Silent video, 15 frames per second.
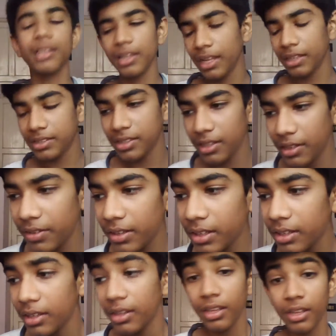Let's leave
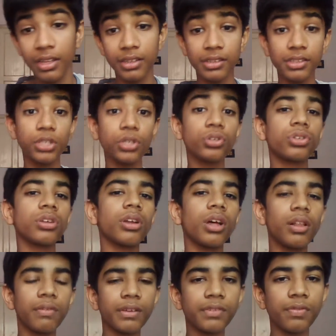it. You should
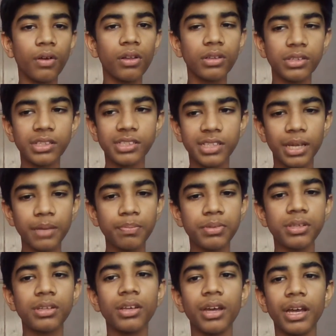always follow the
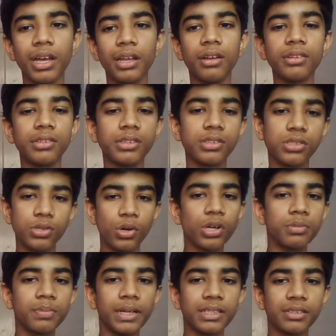steps and
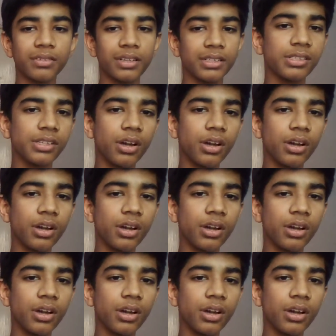score best grades.